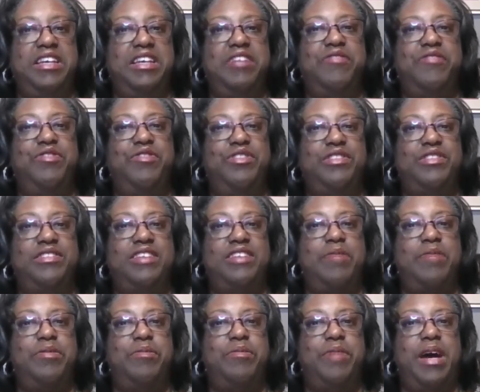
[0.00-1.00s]
If you're
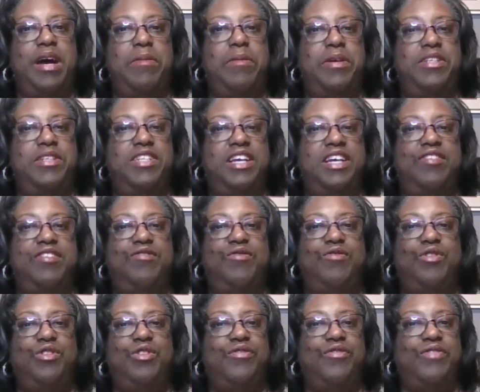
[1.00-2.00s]
stopping by my channel
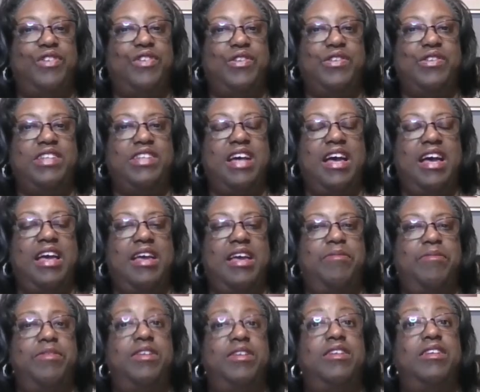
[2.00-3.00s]
for the first
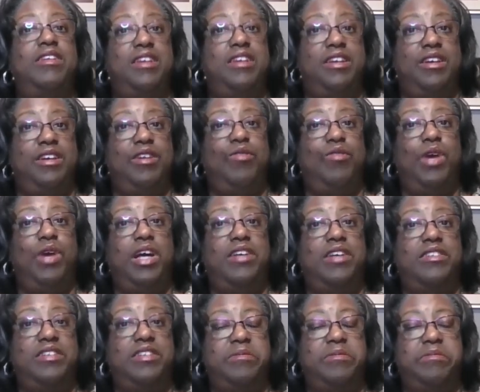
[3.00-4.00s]
time,
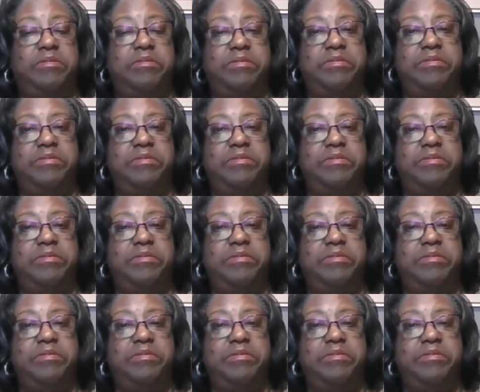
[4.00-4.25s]
welcome.